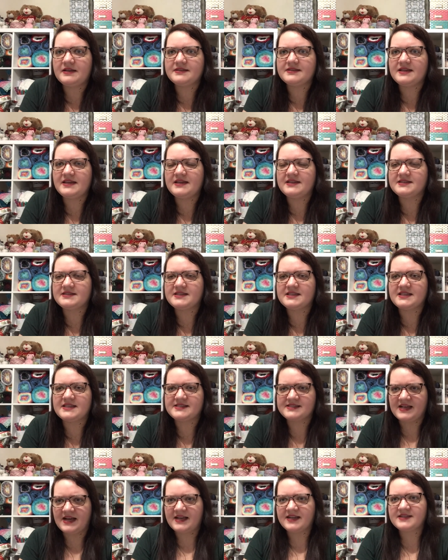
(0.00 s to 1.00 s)
into the
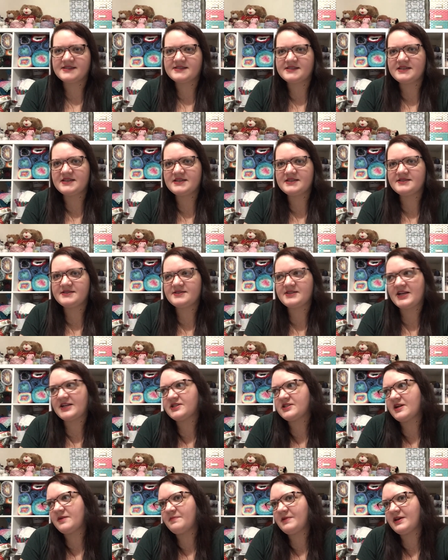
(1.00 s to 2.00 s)
sciences. That's
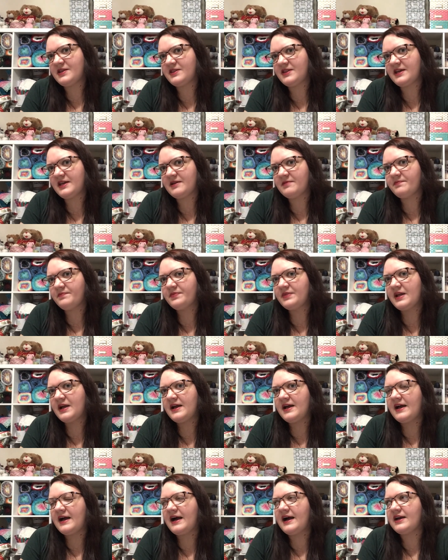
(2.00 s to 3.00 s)
not my thing.
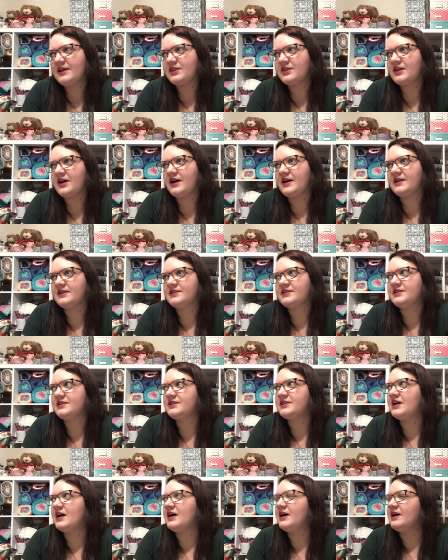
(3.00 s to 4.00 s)
I thought
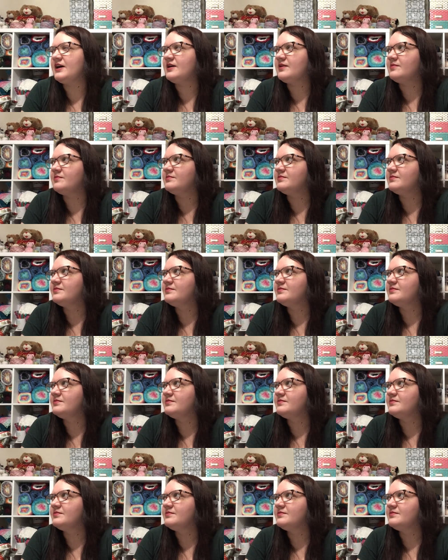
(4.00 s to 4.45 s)
um,